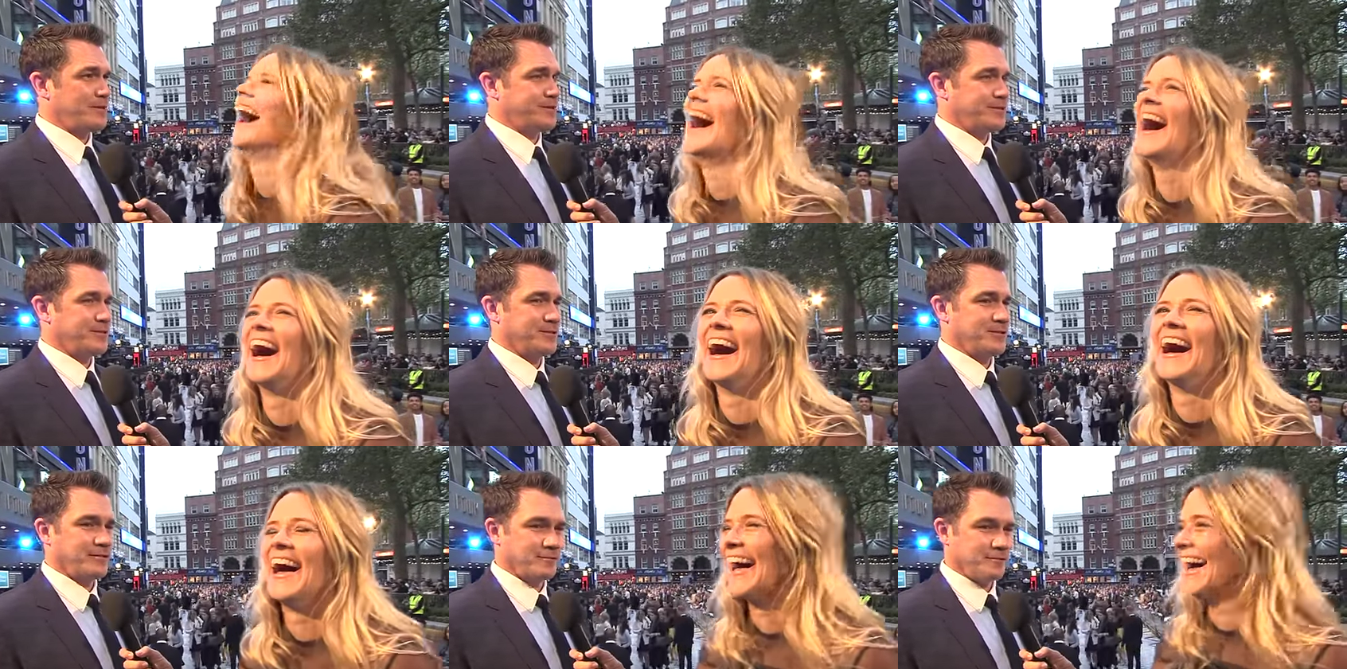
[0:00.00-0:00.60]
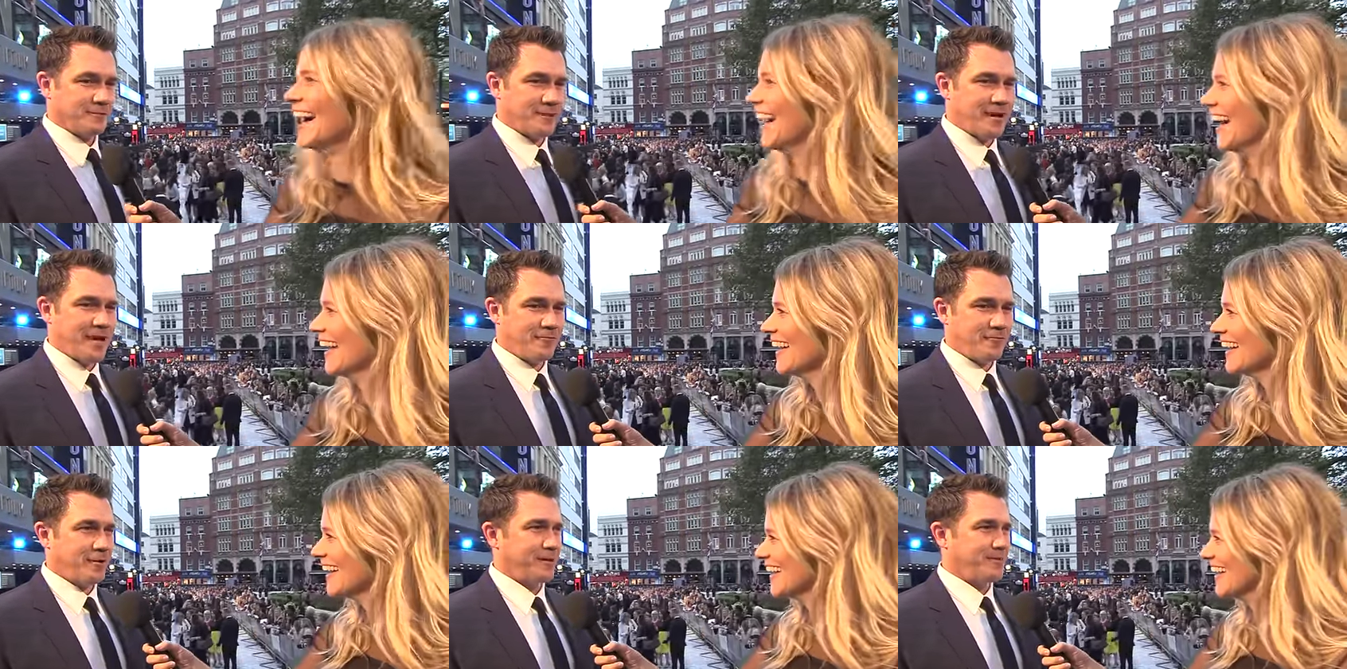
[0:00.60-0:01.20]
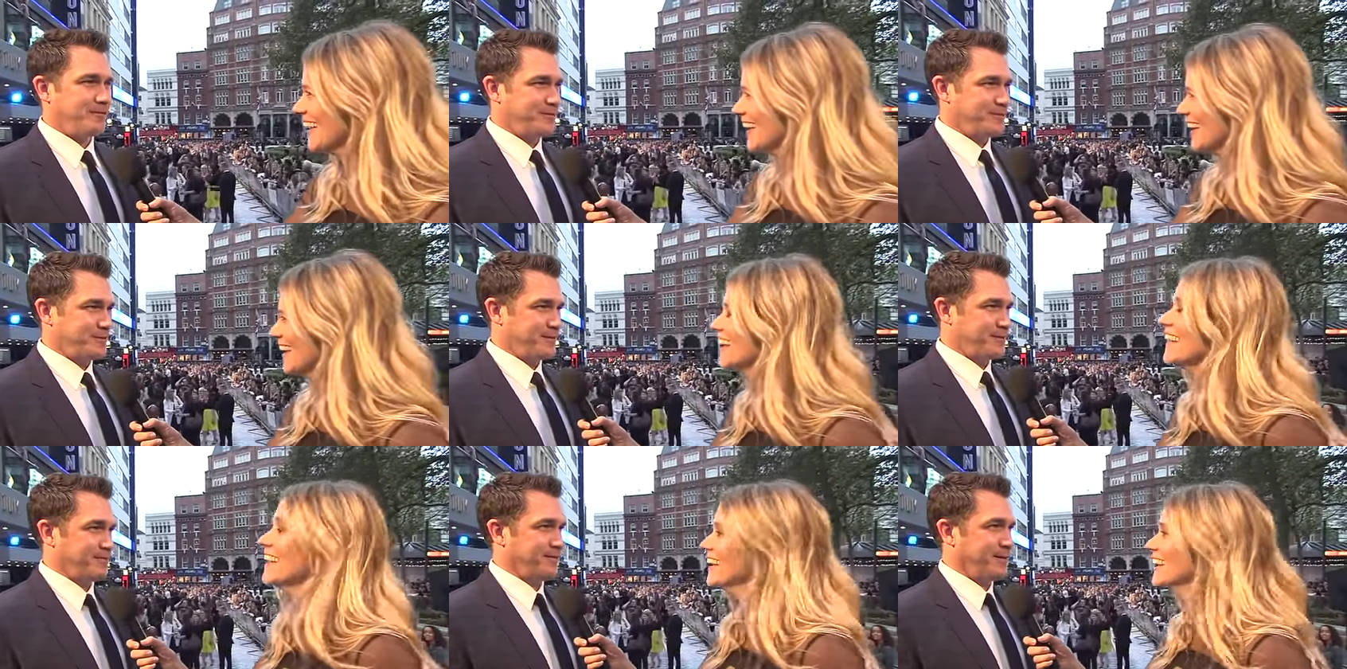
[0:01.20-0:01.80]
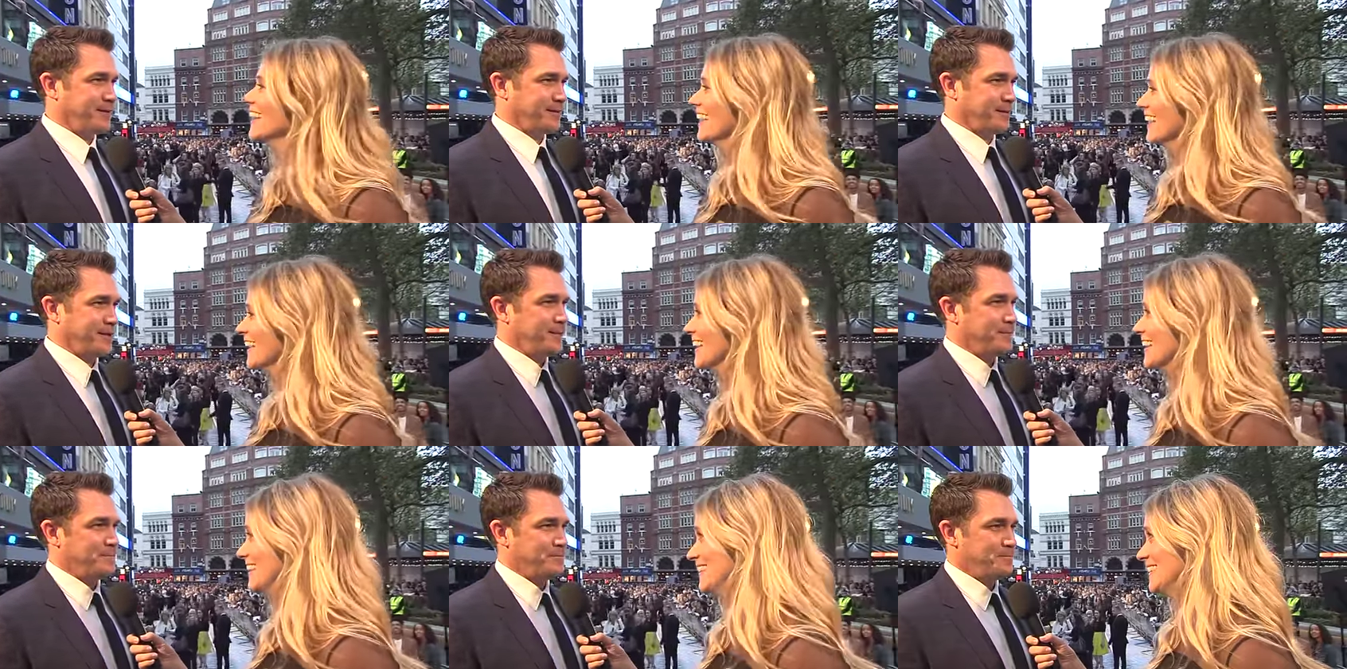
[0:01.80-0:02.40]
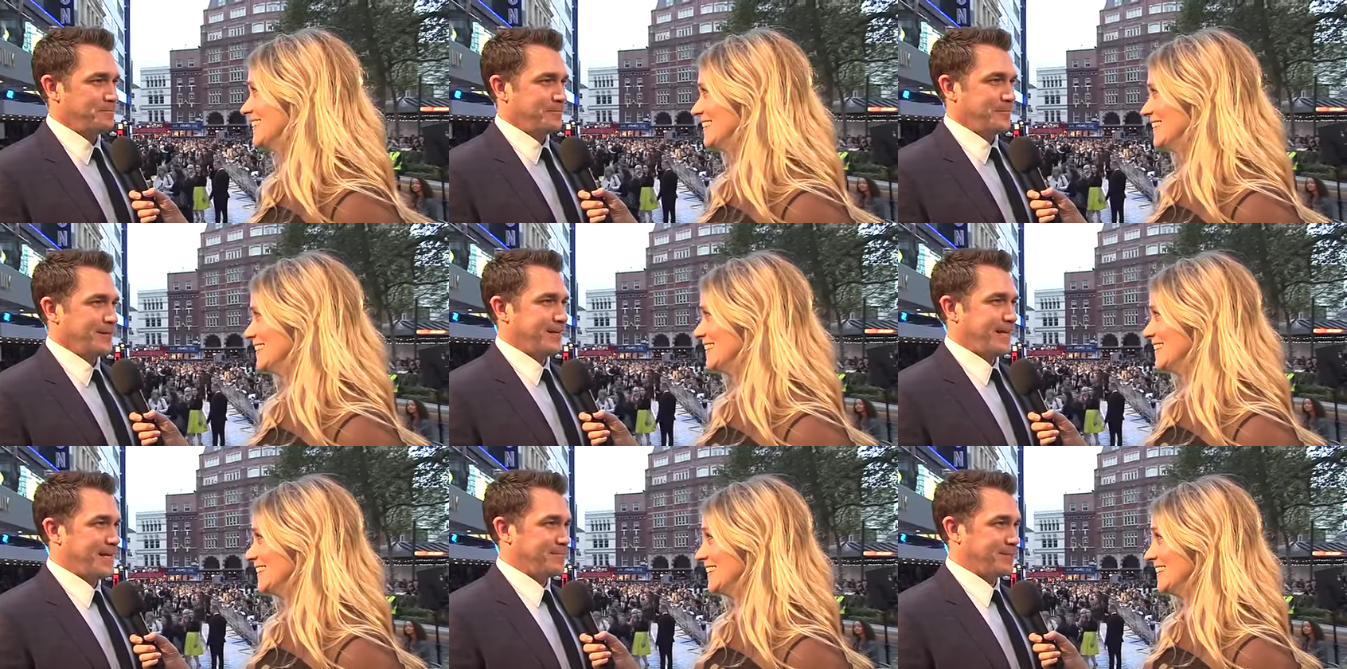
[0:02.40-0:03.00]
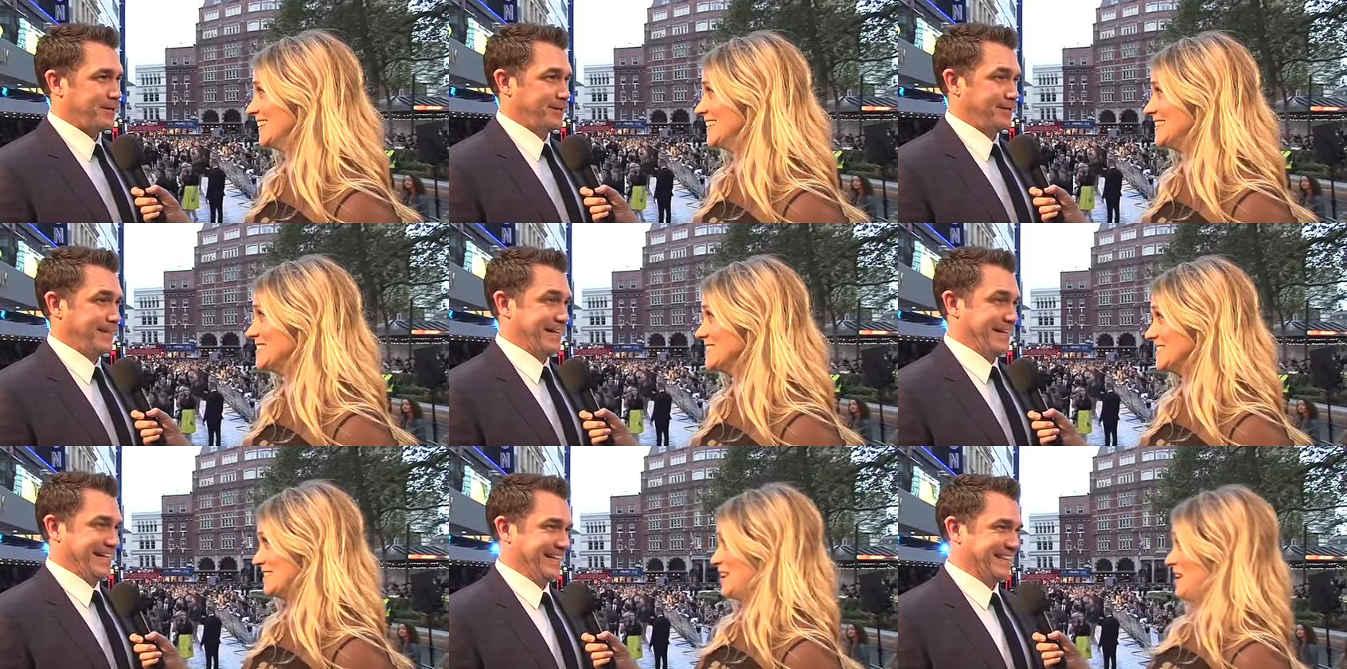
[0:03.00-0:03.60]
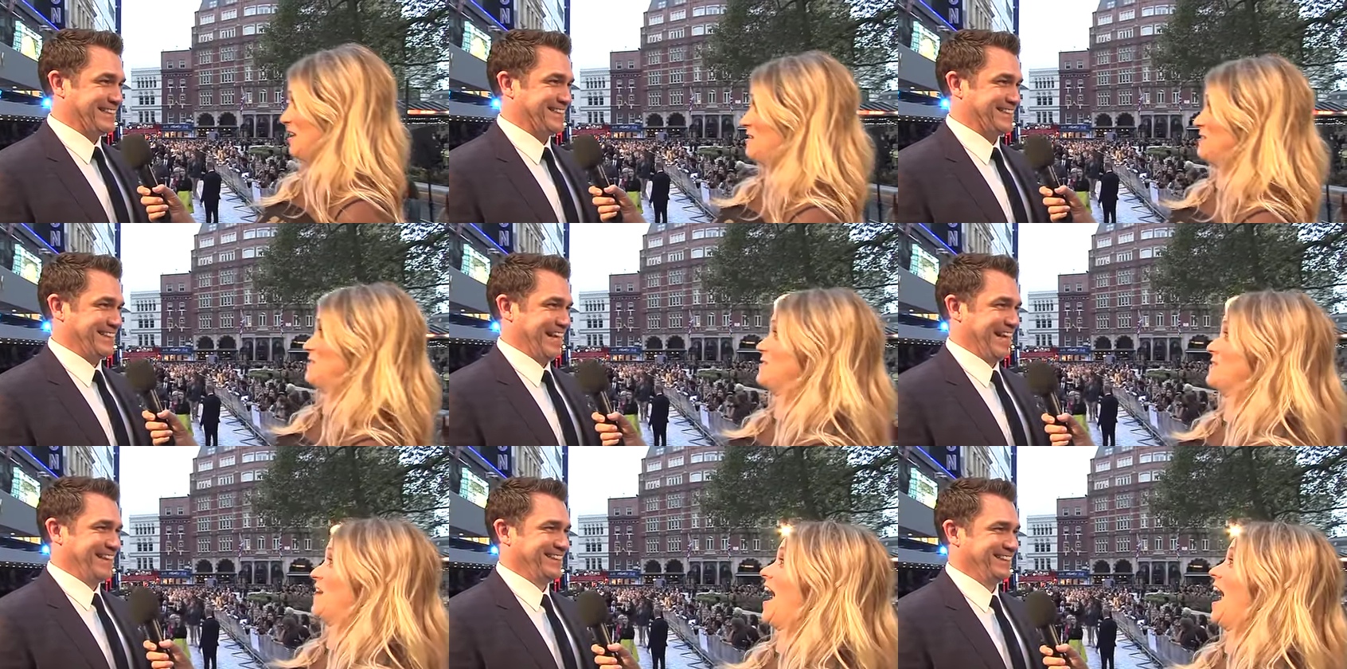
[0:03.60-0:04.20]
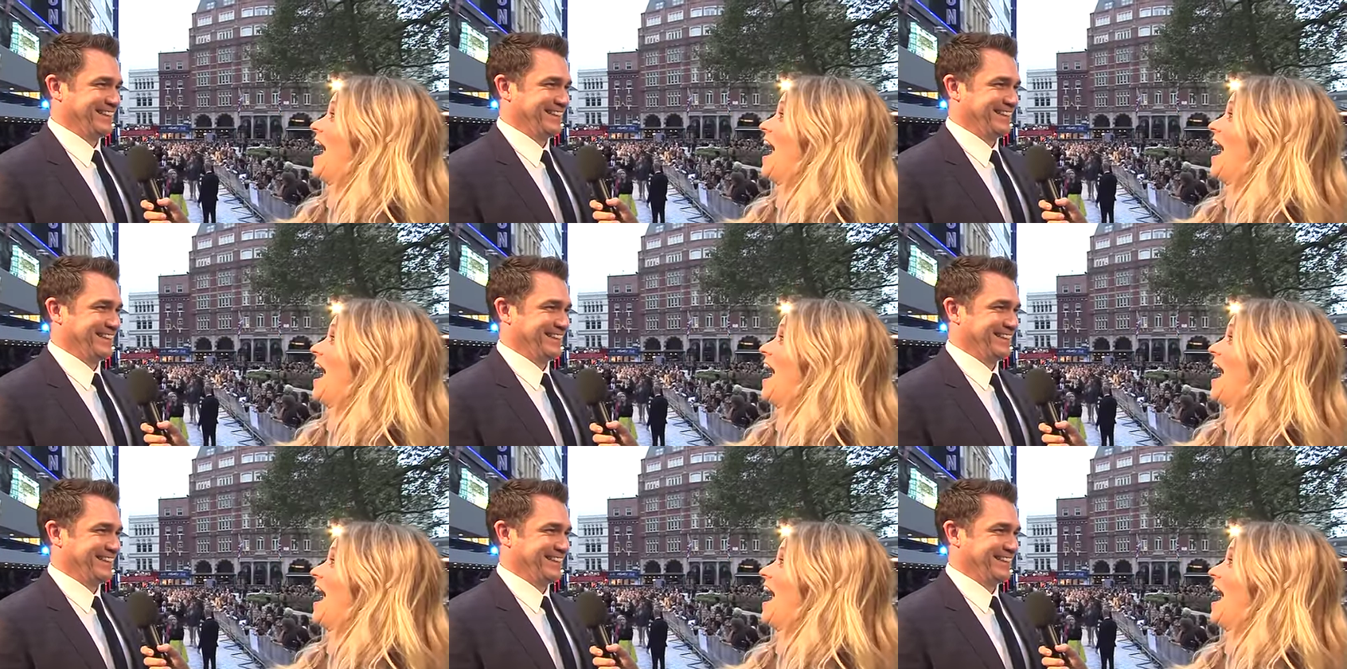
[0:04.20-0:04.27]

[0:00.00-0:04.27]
Speaker 1: until halfway through she finally came clean and said,